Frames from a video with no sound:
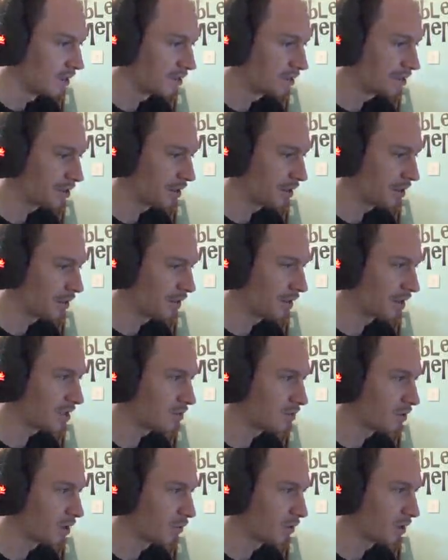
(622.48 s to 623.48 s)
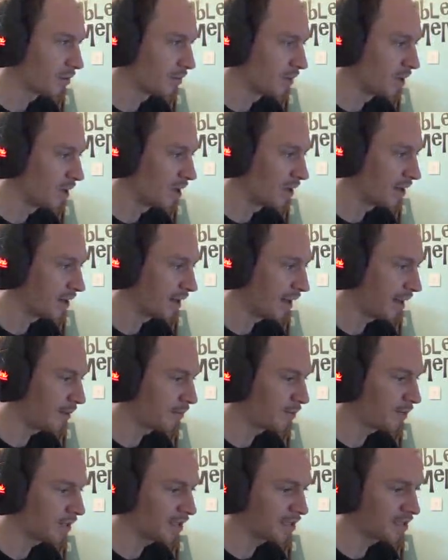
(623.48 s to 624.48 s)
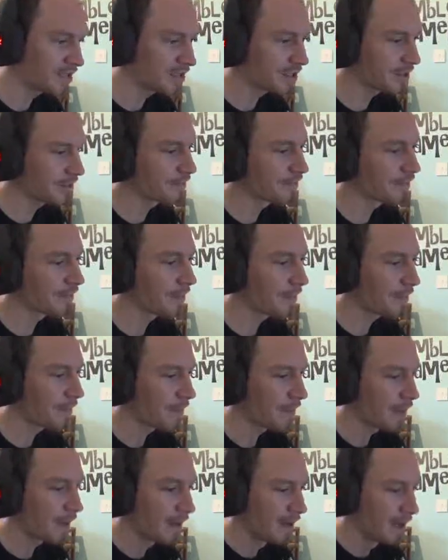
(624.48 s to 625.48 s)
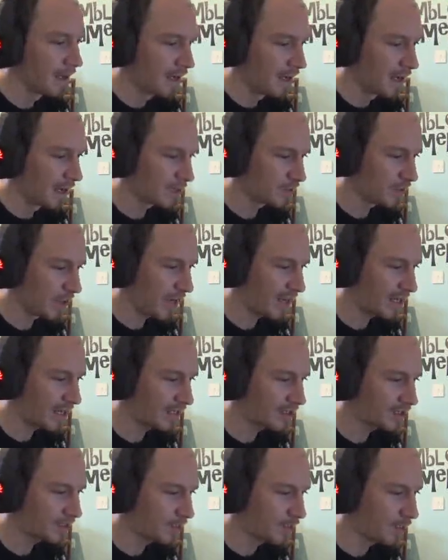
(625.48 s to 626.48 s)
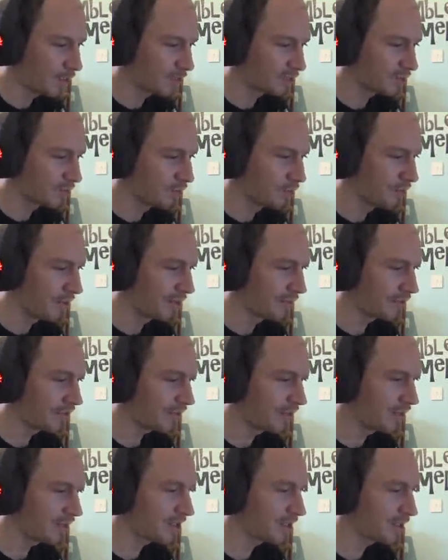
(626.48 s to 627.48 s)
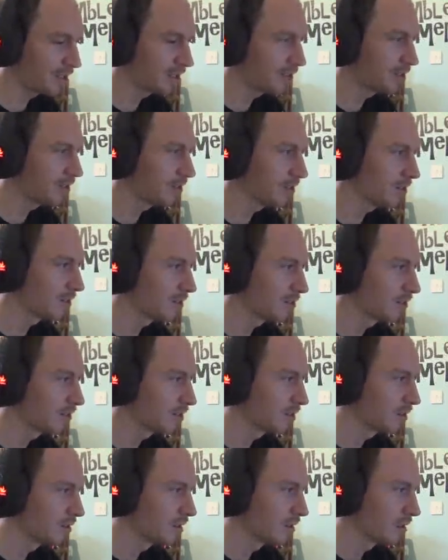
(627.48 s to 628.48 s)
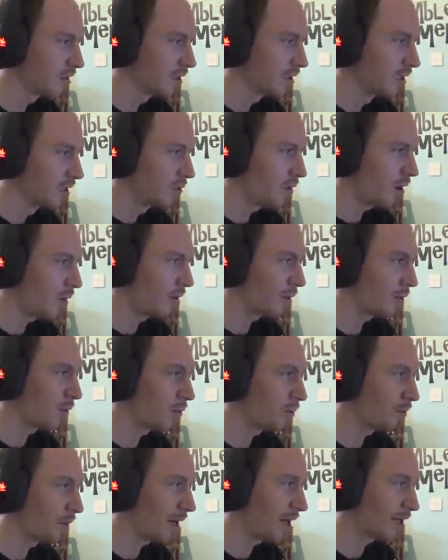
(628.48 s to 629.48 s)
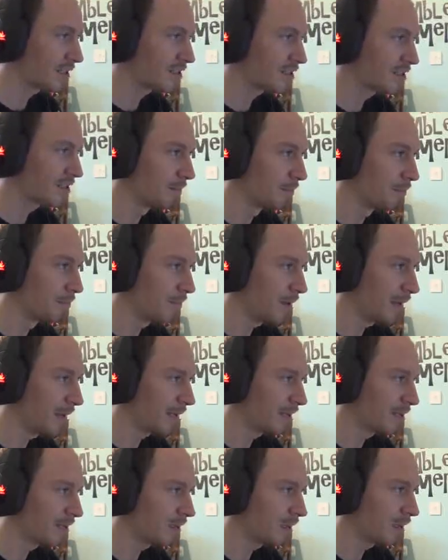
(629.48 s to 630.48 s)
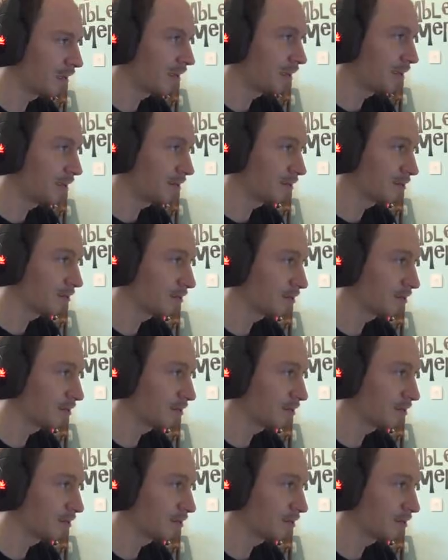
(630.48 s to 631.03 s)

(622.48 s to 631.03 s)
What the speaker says: to this run with Maerdy and Emrys as we're heading towards Minford, where we will pass the main line,